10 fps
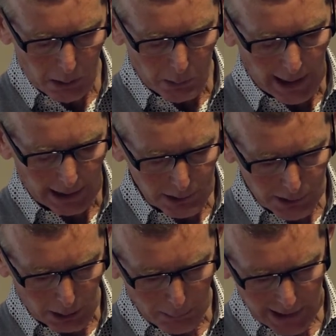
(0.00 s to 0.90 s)
We had
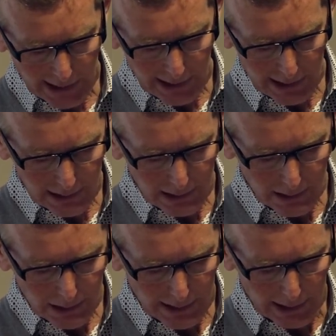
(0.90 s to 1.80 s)
something
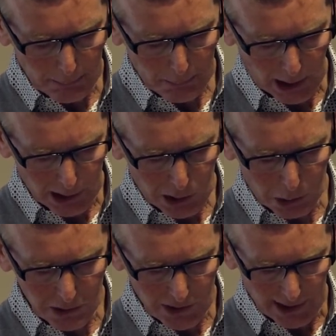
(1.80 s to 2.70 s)
important
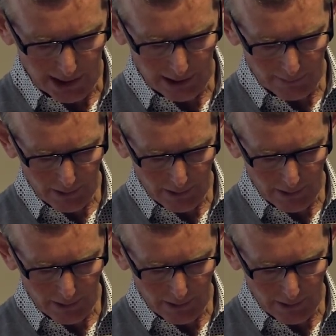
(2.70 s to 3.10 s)
to say.